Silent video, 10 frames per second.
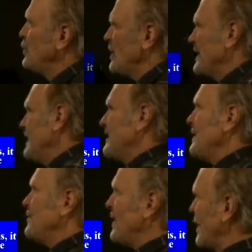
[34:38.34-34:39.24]
if you want
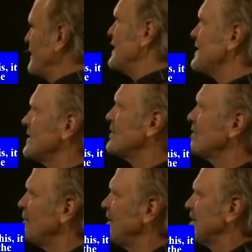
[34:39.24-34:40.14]
anything beyond this, it
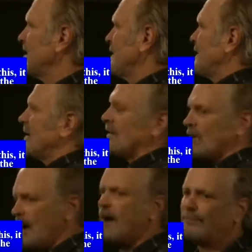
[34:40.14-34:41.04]
shall be settled in a
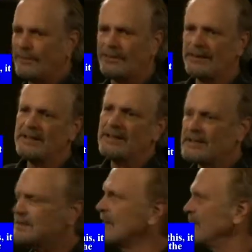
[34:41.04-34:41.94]
lawful
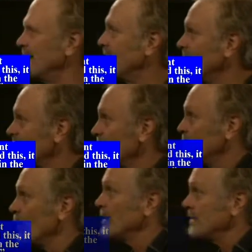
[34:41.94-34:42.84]
assembly.
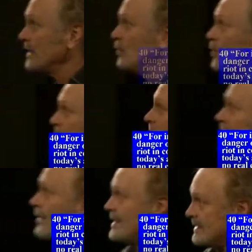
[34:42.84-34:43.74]
For indeed, we
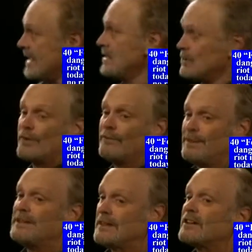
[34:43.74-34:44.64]
are in danger
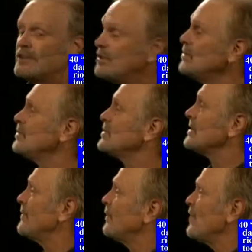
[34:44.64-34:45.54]
of being
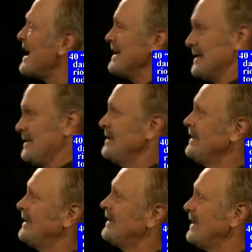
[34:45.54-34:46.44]
accused of a riot
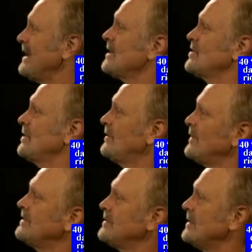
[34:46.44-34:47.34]
in connection
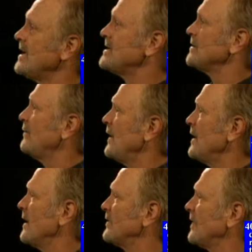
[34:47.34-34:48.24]
with today's
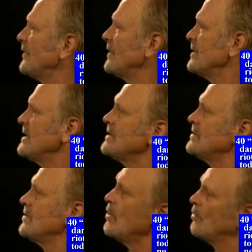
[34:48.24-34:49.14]
affair, since there
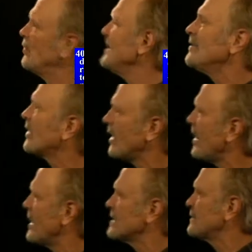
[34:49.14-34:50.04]
is no real
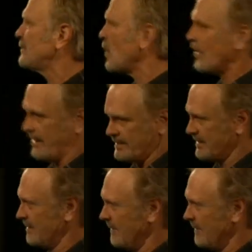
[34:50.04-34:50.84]
cause for it.